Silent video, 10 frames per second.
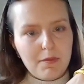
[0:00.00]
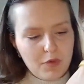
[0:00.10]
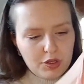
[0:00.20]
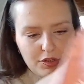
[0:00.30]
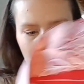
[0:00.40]

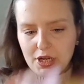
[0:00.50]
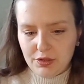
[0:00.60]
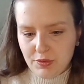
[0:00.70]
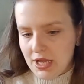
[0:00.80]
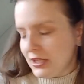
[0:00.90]
not gonna
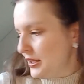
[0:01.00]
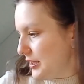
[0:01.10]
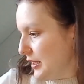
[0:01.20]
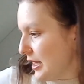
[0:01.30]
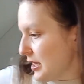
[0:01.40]
do
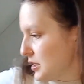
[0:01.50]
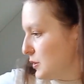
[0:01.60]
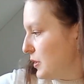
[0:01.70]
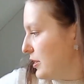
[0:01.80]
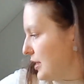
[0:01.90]
anything else
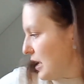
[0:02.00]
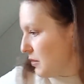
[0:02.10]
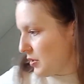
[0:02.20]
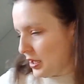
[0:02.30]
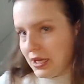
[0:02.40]
with
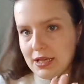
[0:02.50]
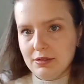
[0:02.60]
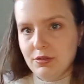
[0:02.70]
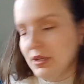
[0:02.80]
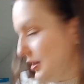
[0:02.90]
them I can
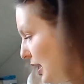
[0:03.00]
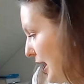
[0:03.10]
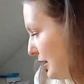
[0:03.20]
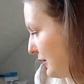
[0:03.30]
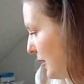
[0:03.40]
do it
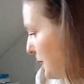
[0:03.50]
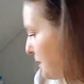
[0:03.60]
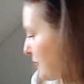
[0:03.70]
later